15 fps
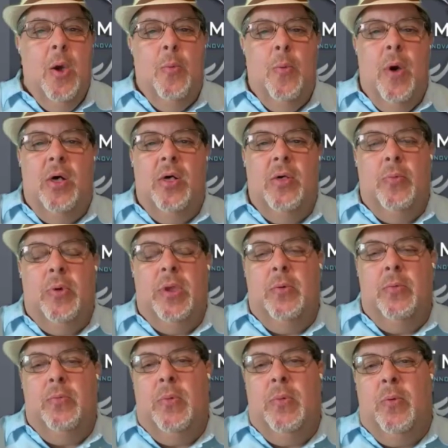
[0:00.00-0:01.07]
Well,
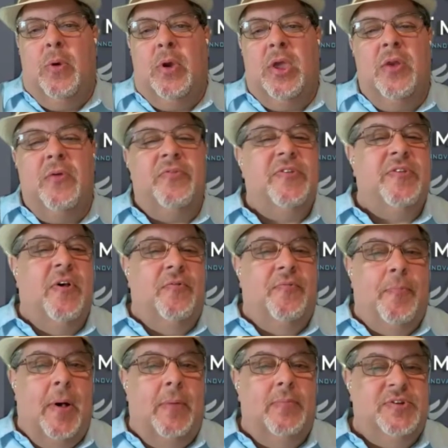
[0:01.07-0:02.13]
we we were going to
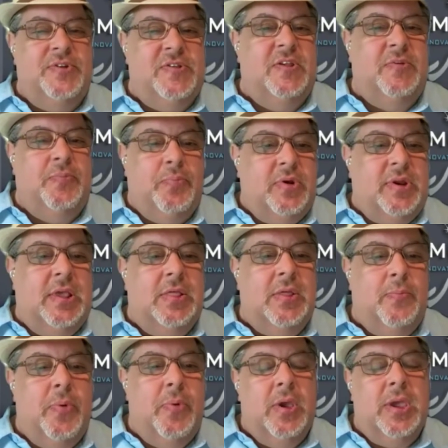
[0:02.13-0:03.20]
self-publish this
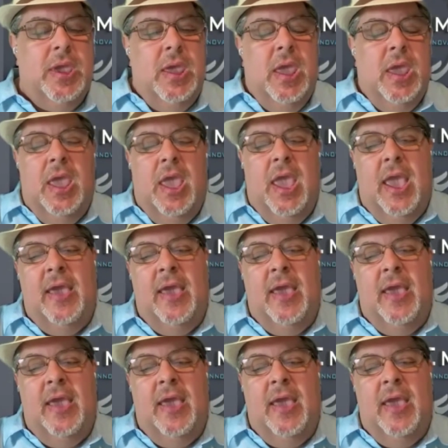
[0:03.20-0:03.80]
particular book, mm.